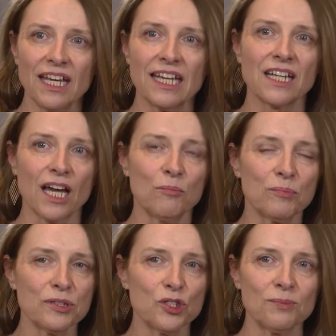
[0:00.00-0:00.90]
an
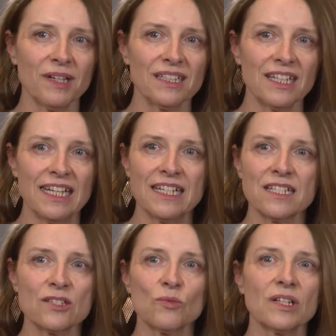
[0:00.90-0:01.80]
accomplishment,
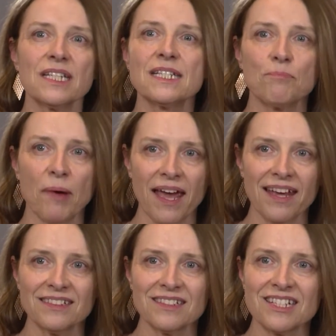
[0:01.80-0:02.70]
doesn't really
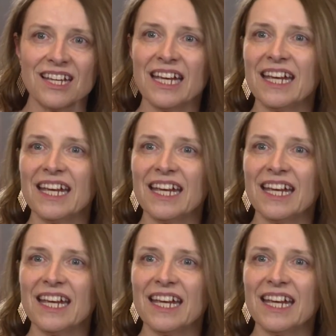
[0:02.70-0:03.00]
depend.